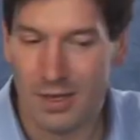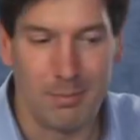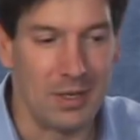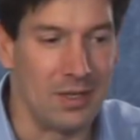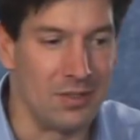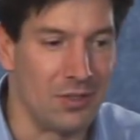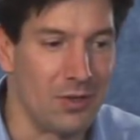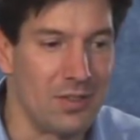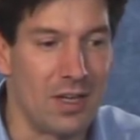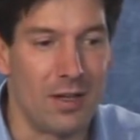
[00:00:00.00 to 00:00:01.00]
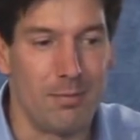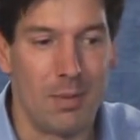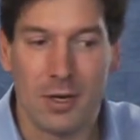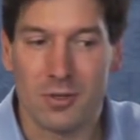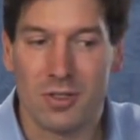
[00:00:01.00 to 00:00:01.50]
because it turns out
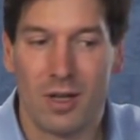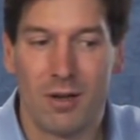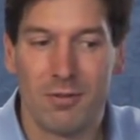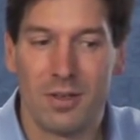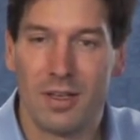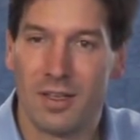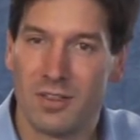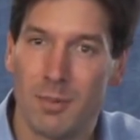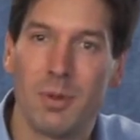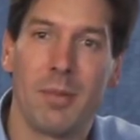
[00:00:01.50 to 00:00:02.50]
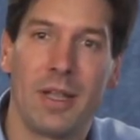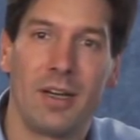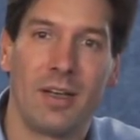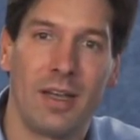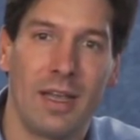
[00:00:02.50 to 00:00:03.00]
Microsoft has
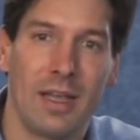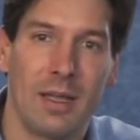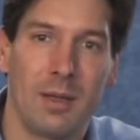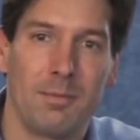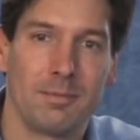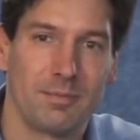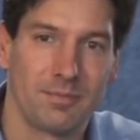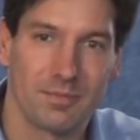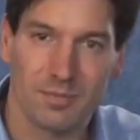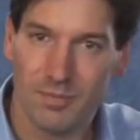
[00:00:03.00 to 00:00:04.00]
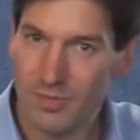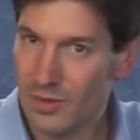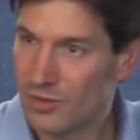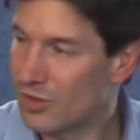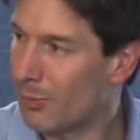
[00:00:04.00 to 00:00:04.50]
implemented a
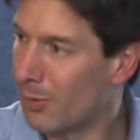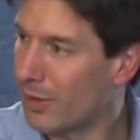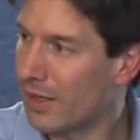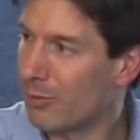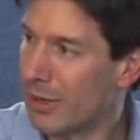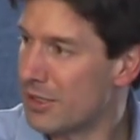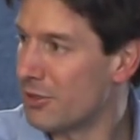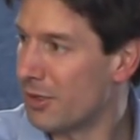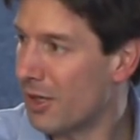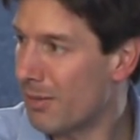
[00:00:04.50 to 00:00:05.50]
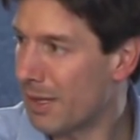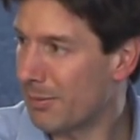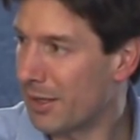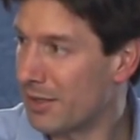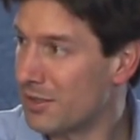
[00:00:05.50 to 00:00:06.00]
supported registry callback
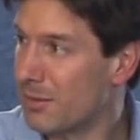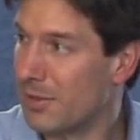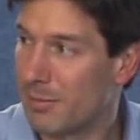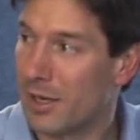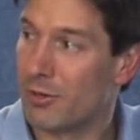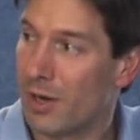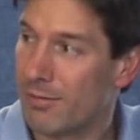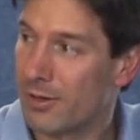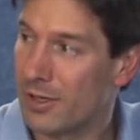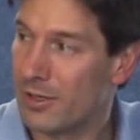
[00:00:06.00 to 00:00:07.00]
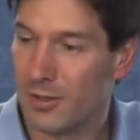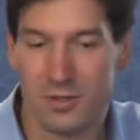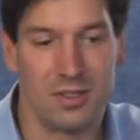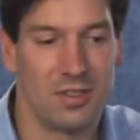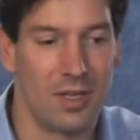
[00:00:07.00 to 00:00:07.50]
mechanism that my driver can use
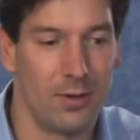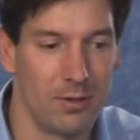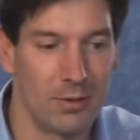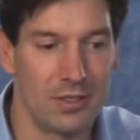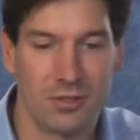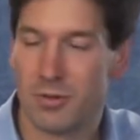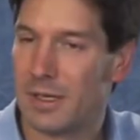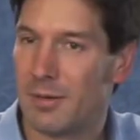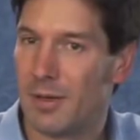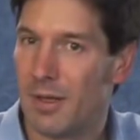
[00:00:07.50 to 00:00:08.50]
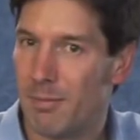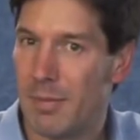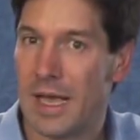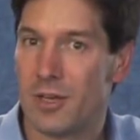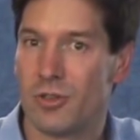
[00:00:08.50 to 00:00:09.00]
and tell the registry
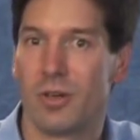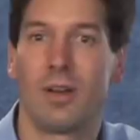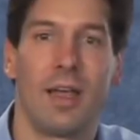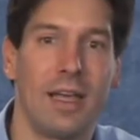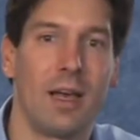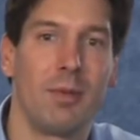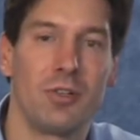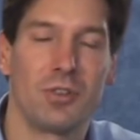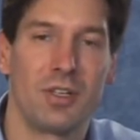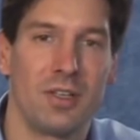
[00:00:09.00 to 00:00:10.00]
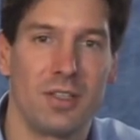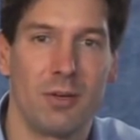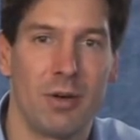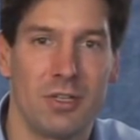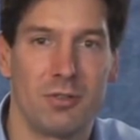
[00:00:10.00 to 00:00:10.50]
manager, hey, I'm interested in
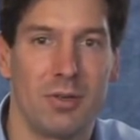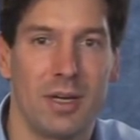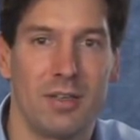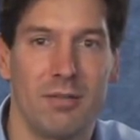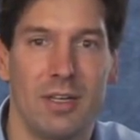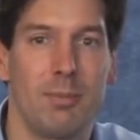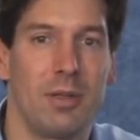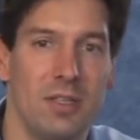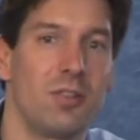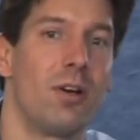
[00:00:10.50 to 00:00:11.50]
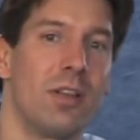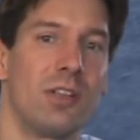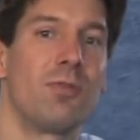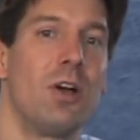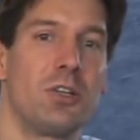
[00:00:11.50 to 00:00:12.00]
seeing registry activity. Please call
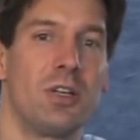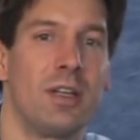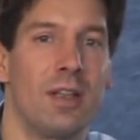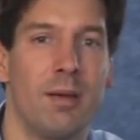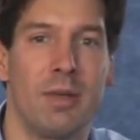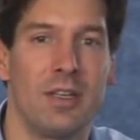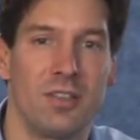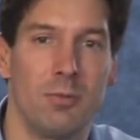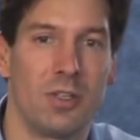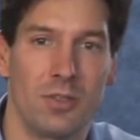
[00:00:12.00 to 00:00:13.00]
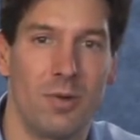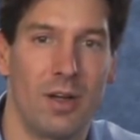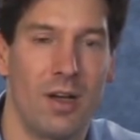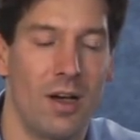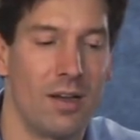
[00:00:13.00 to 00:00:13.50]
this function and let me see what's
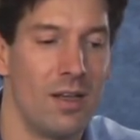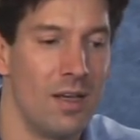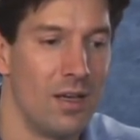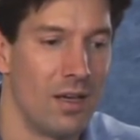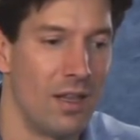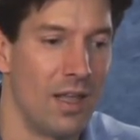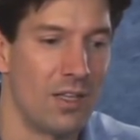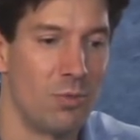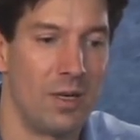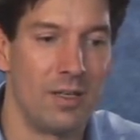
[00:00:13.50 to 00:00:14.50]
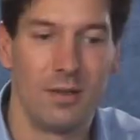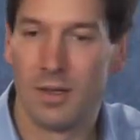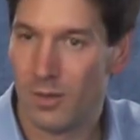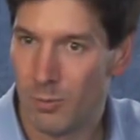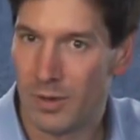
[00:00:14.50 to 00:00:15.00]
going on. And that's what
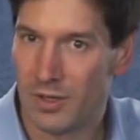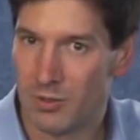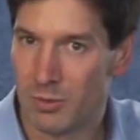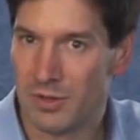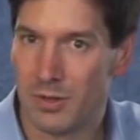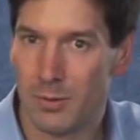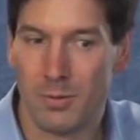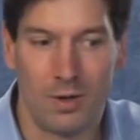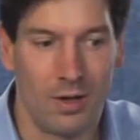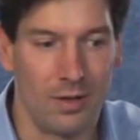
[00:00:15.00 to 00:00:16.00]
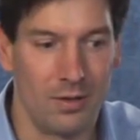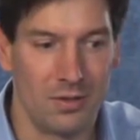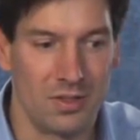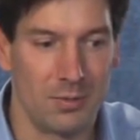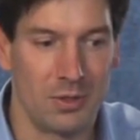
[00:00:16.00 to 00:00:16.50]
Windows will do on
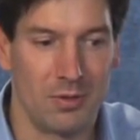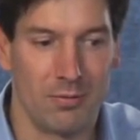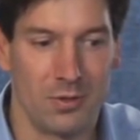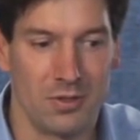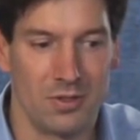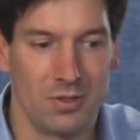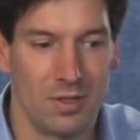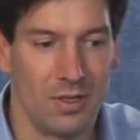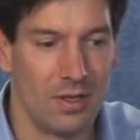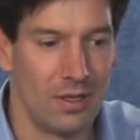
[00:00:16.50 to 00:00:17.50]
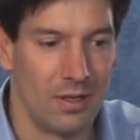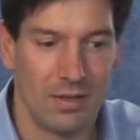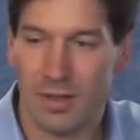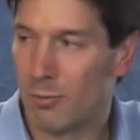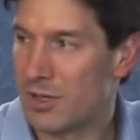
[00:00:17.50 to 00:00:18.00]
those subsequent versions
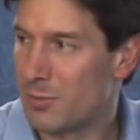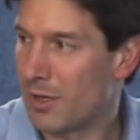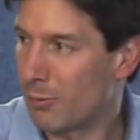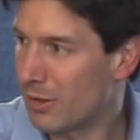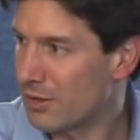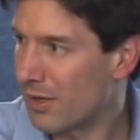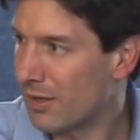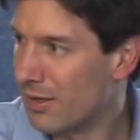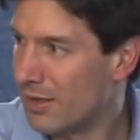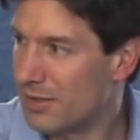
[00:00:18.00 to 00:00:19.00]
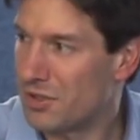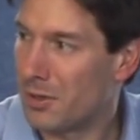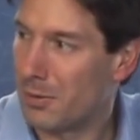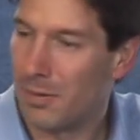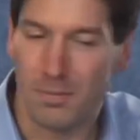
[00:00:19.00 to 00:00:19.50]
that Regmon works on.
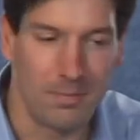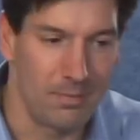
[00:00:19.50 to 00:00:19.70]
So